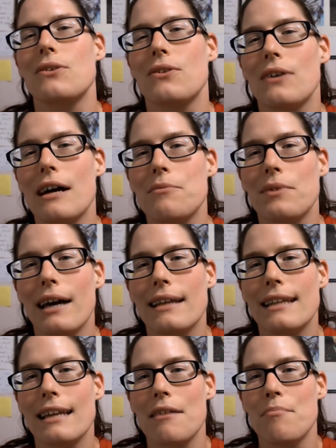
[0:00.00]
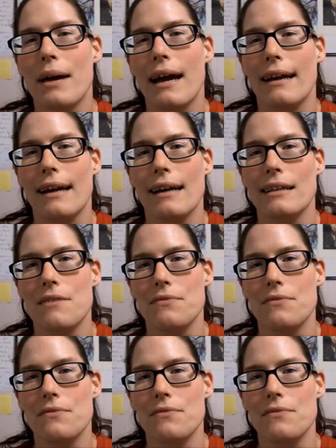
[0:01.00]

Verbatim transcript: So I'm glad that I'm back on